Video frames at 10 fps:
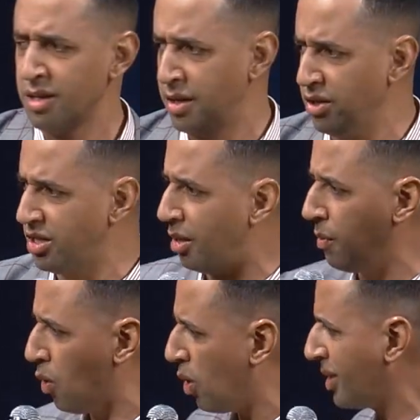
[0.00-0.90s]
There's still
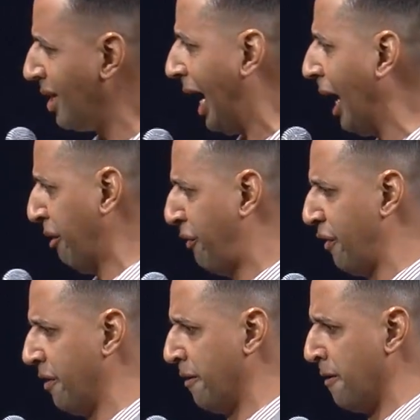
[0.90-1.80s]
more to life.
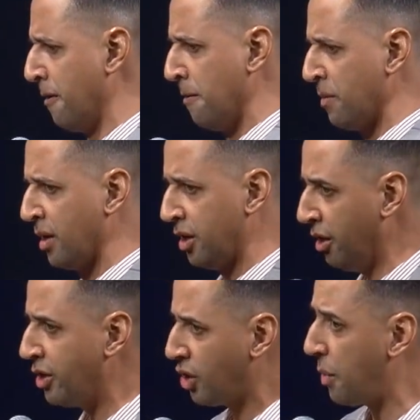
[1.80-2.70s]
You're
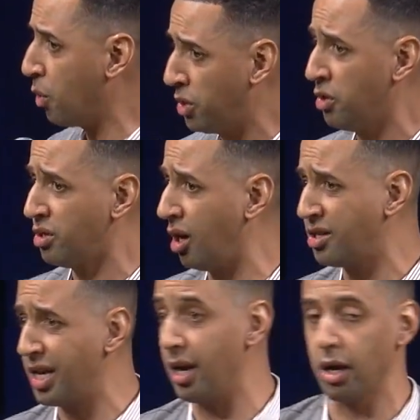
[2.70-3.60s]
in trouble when you start
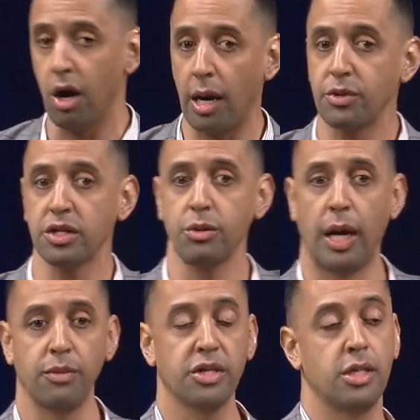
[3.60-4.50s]
selling. Oh, I'm just,
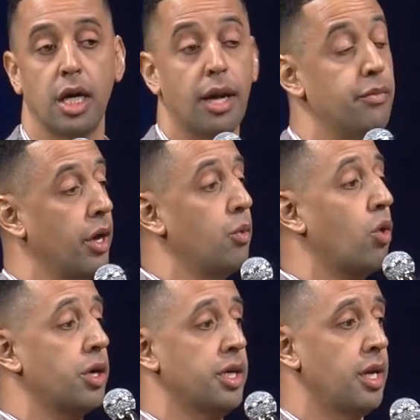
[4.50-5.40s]
I'm just done. I'm done
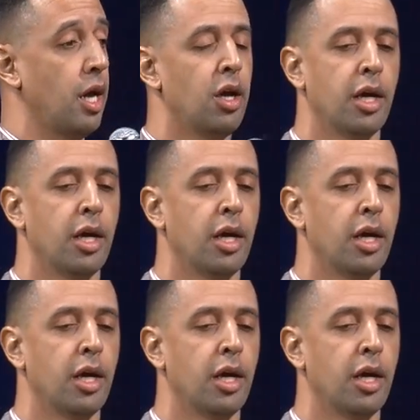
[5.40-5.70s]
working now.